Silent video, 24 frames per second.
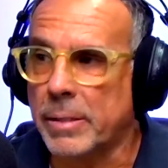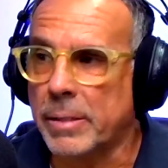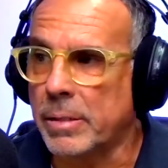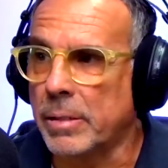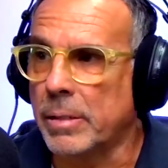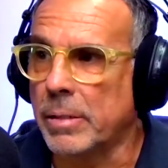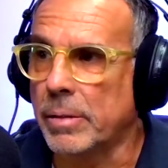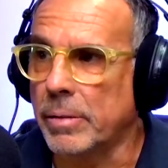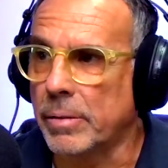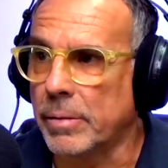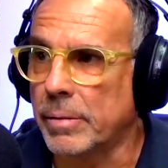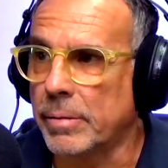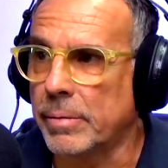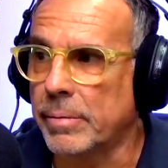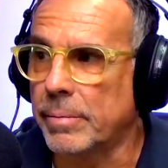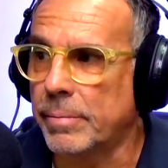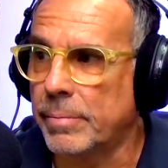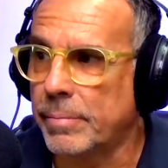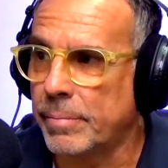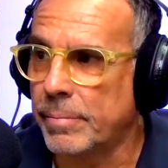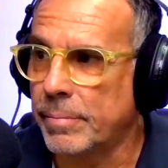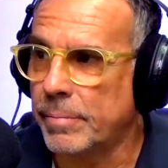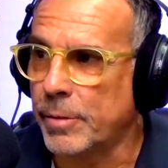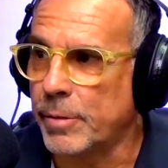to your
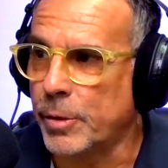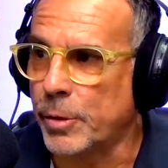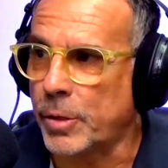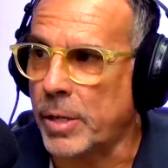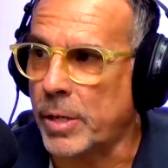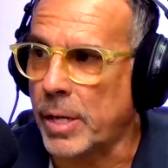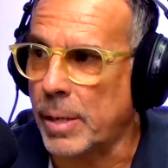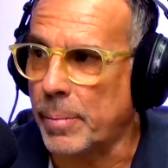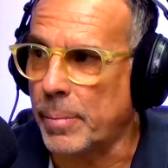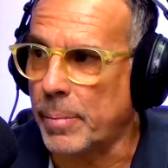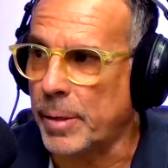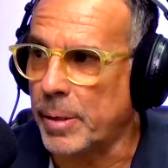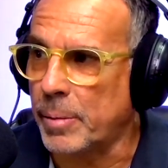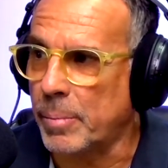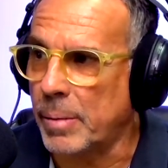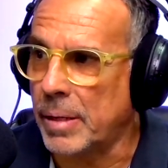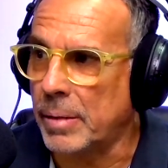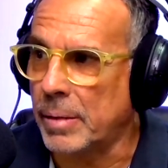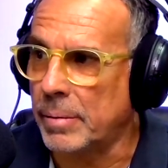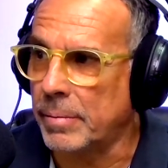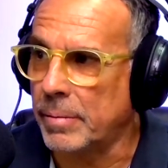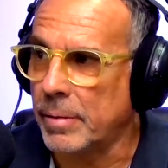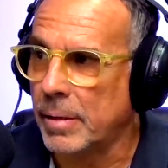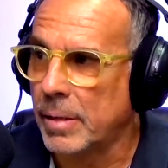comment
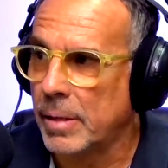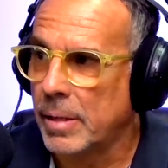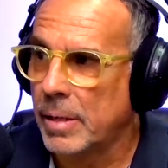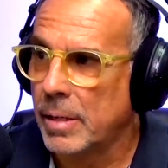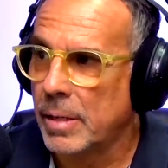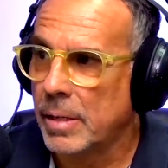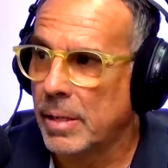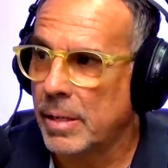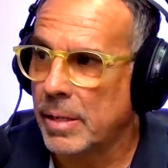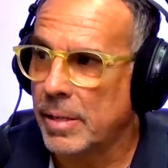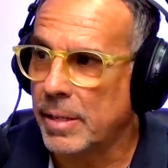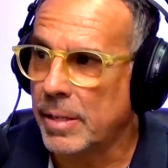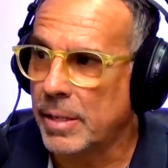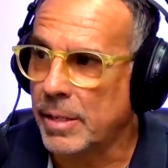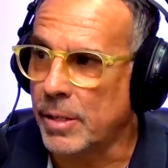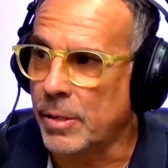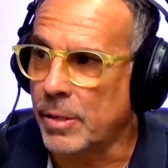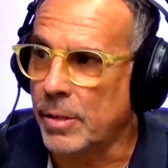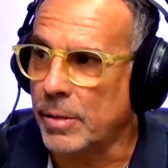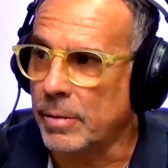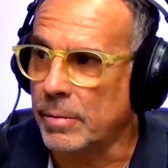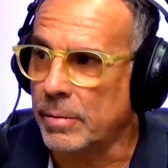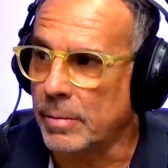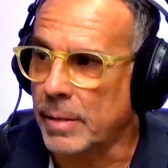about,
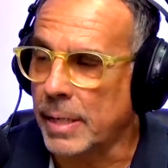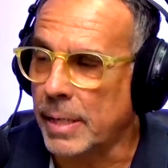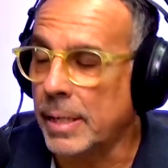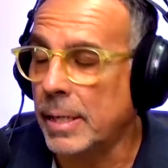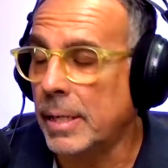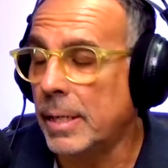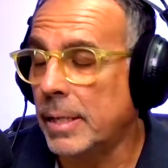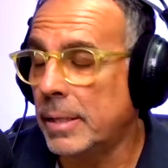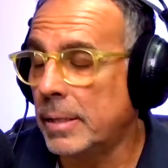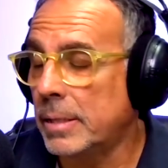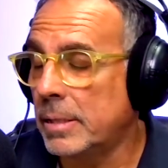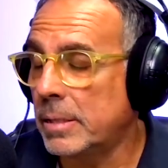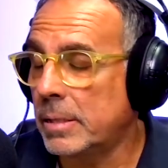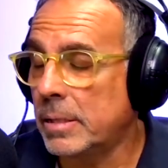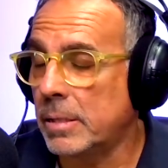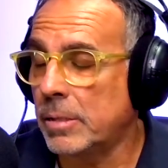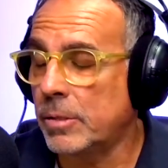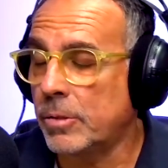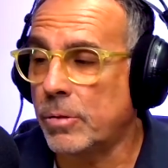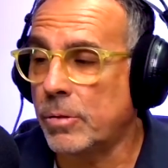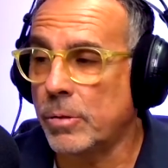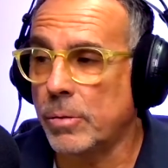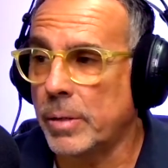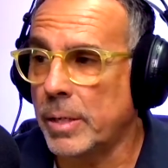and this is
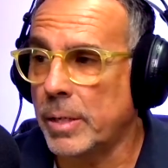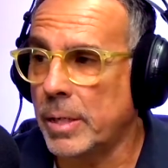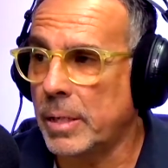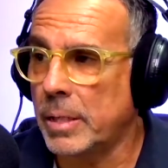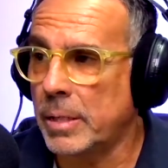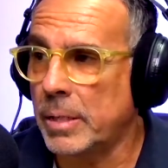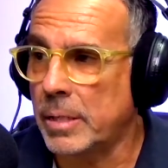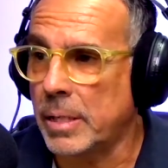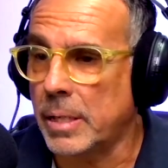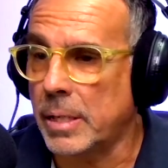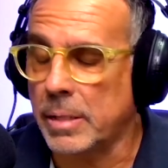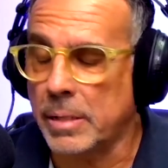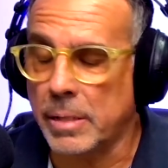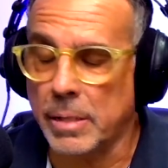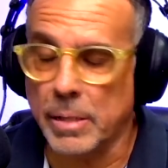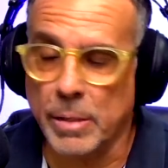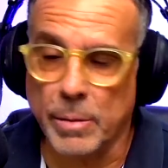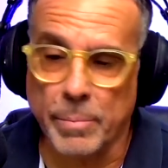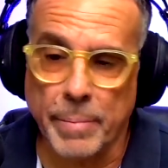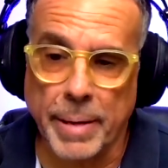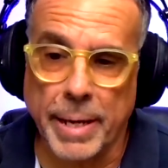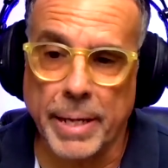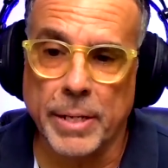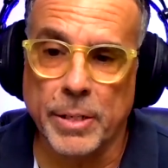true in any sense,
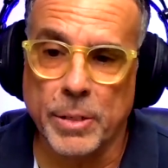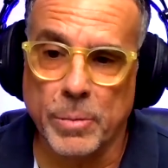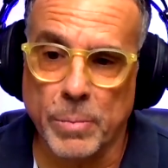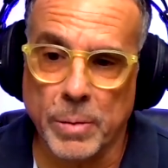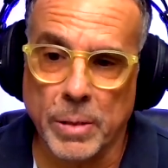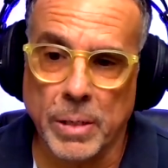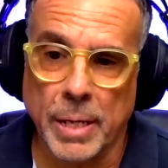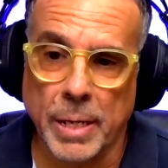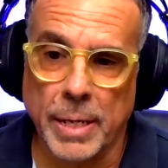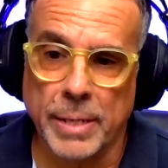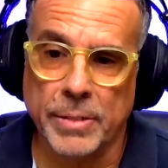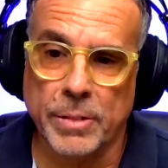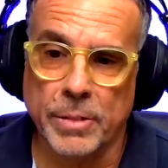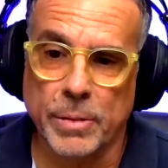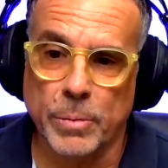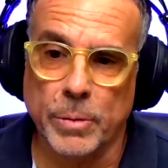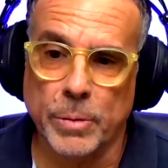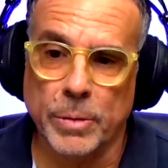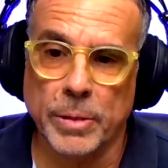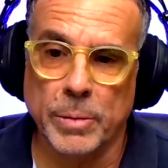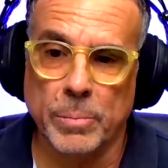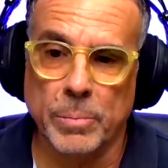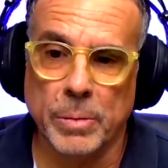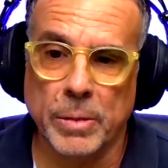management has to
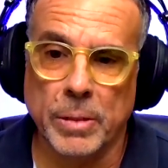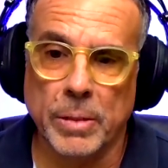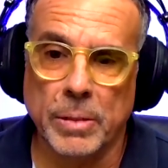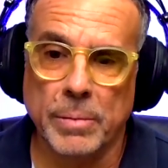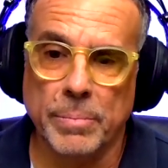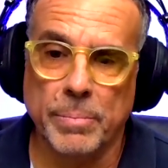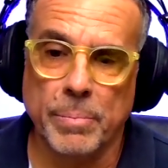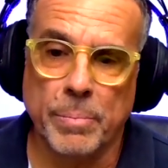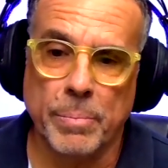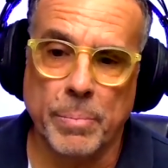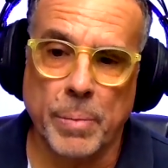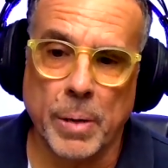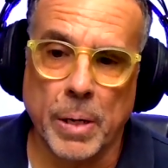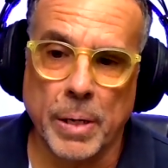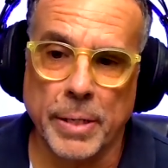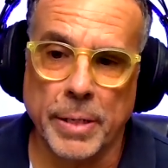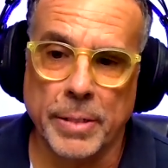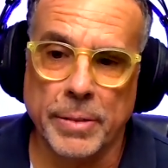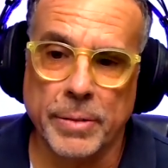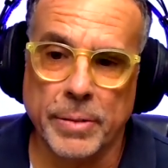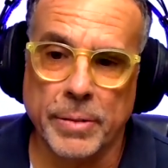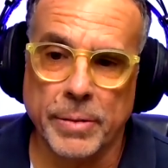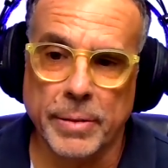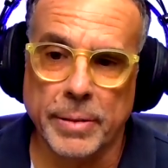really be bought
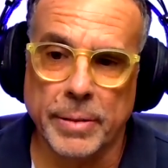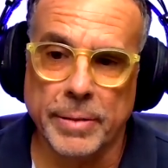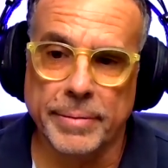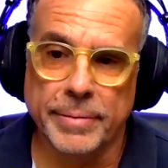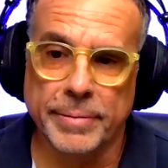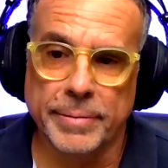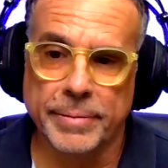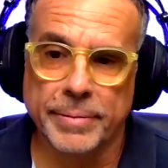into it.